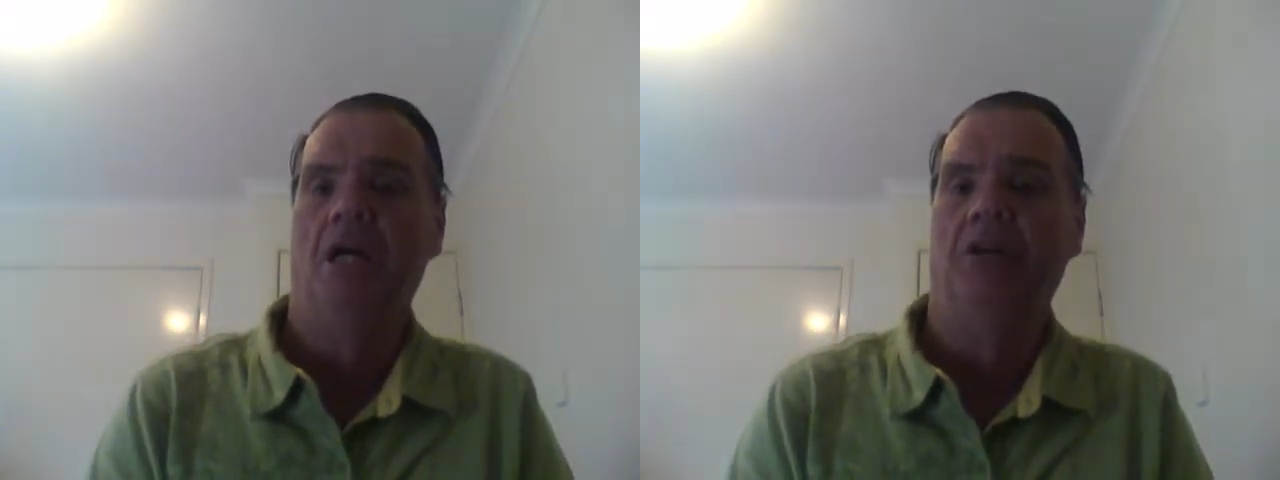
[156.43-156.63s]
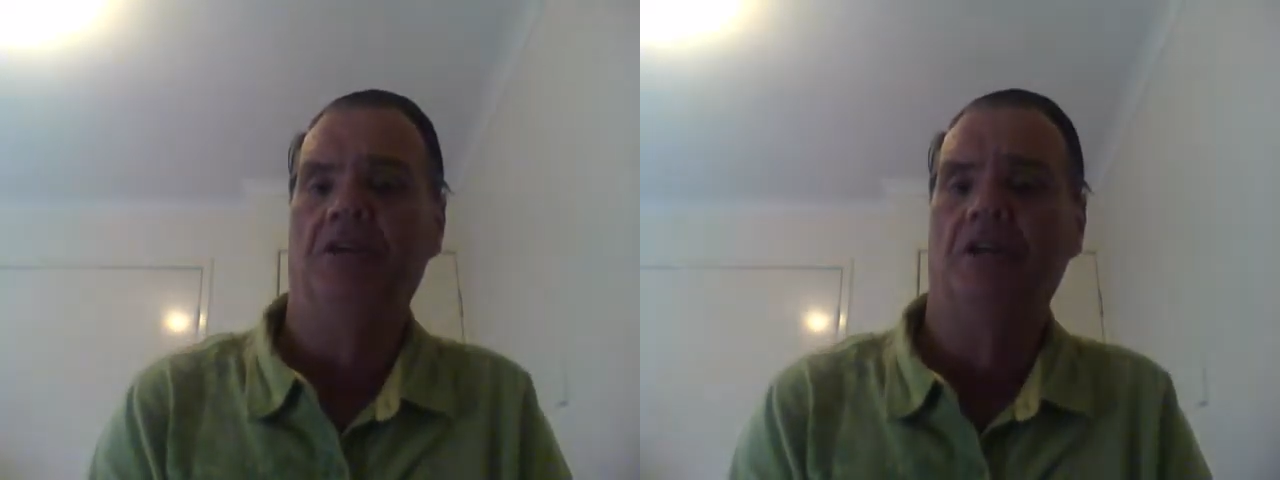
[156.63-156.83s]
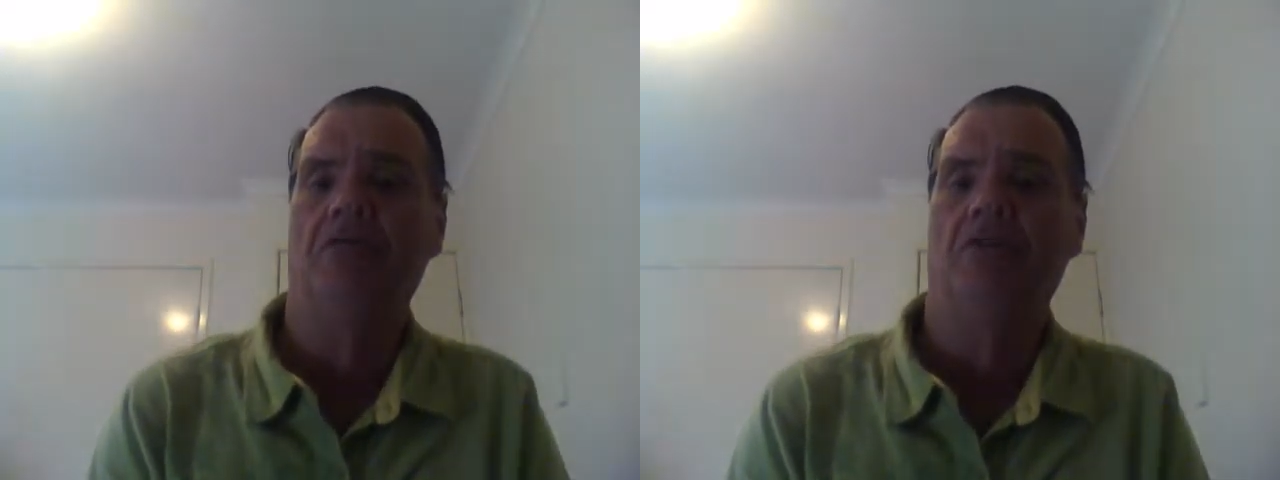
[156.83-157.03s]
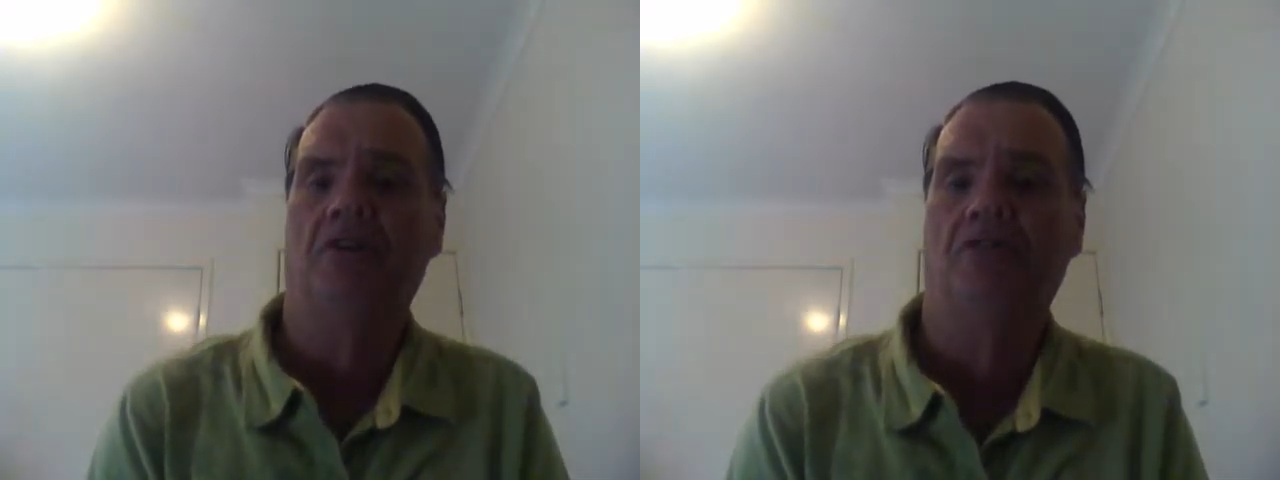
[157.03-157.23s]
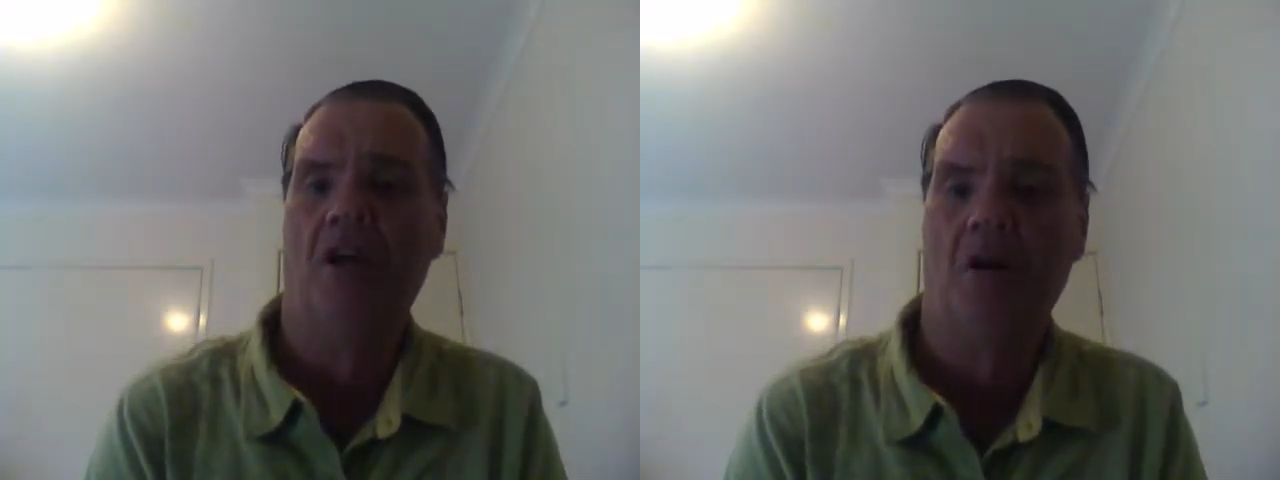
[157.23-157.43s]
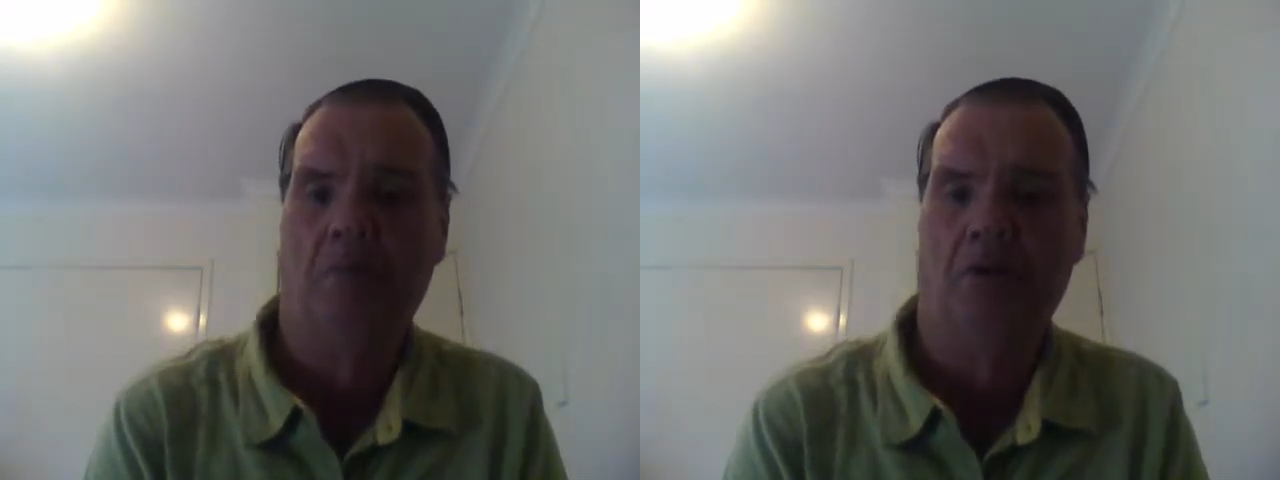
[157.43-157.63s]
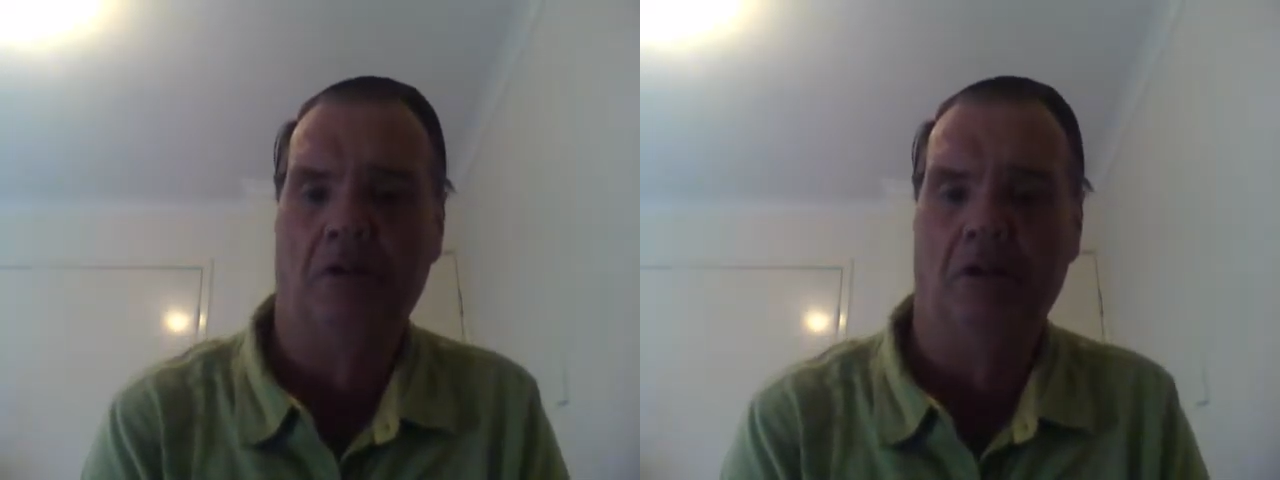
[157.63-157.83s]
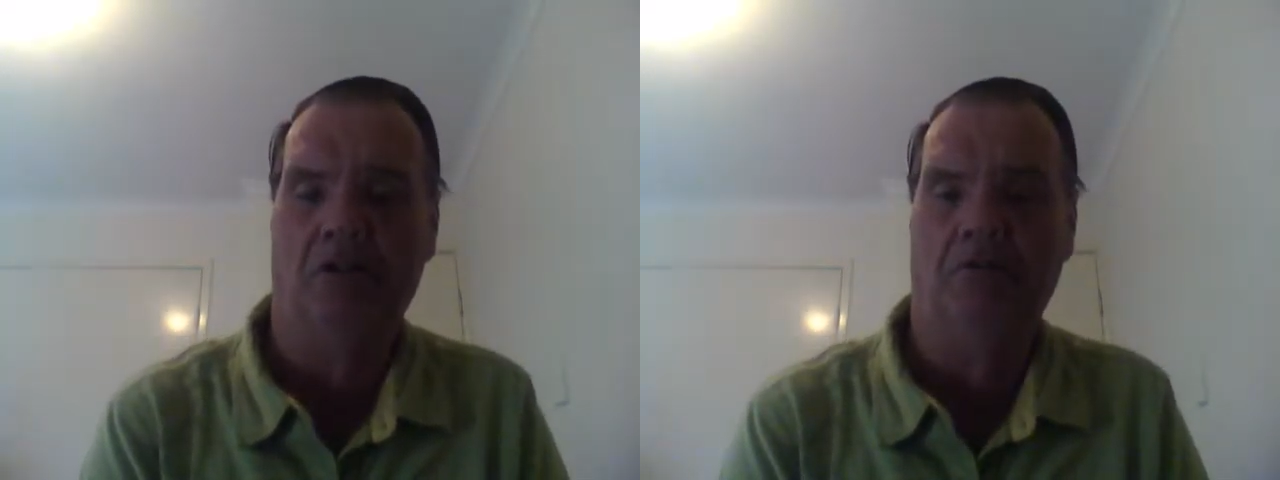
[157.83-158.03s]
And to give an
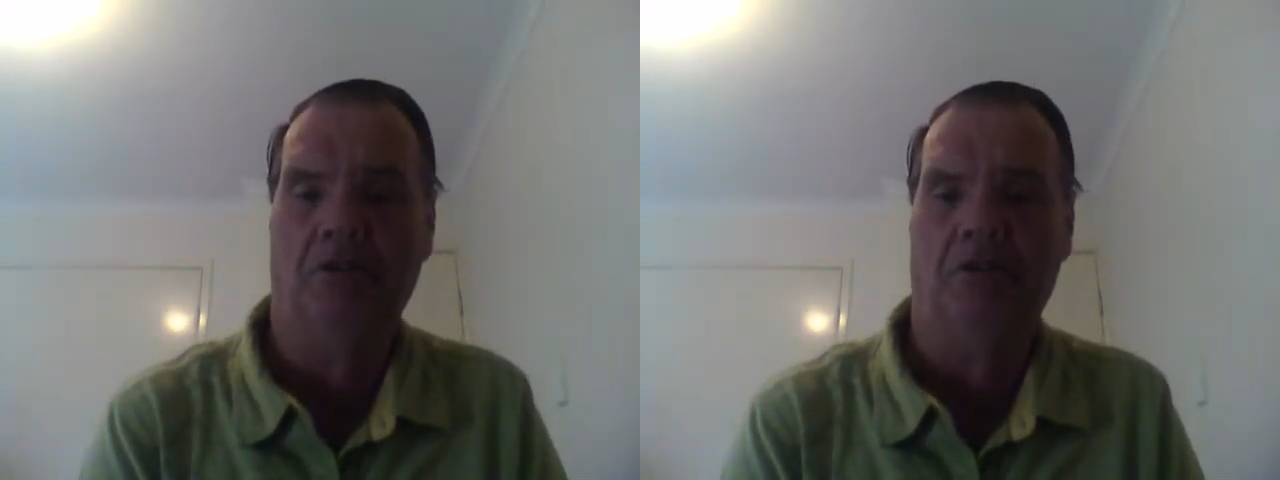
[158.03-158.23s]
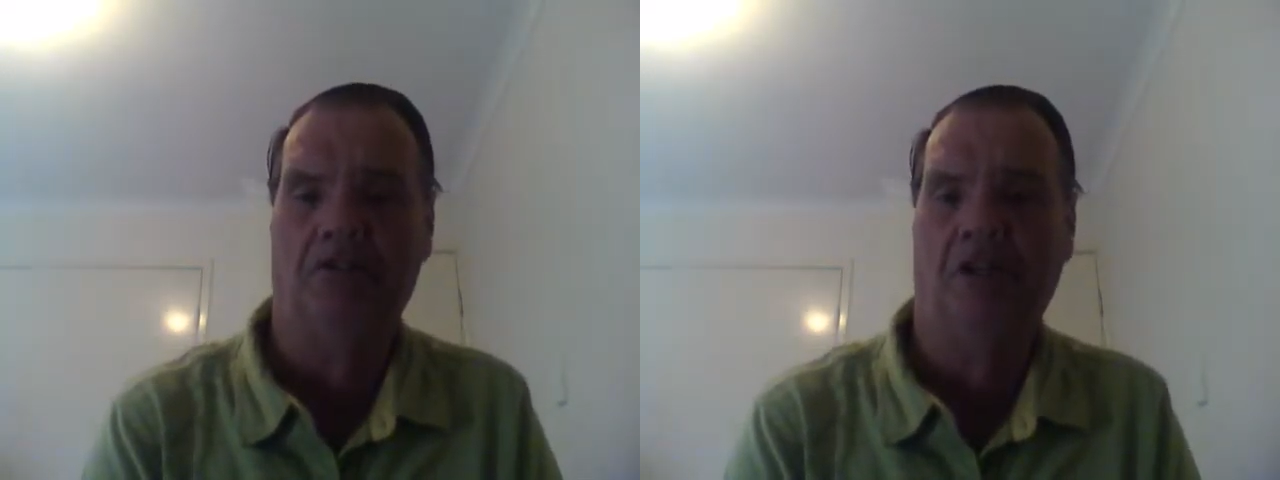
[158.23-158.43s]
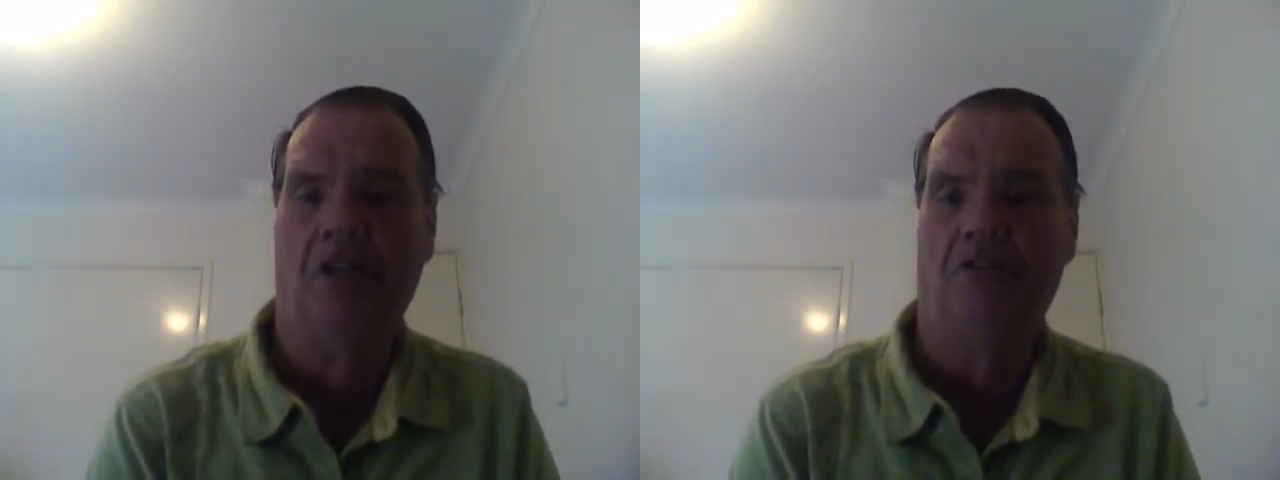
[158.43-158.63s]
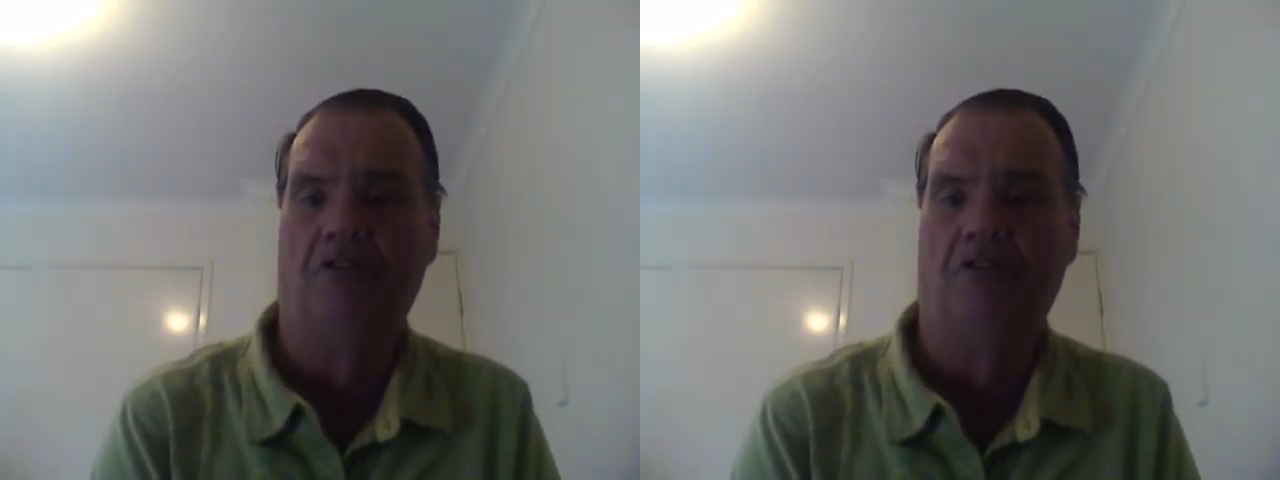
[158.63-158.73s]
example of what a stainless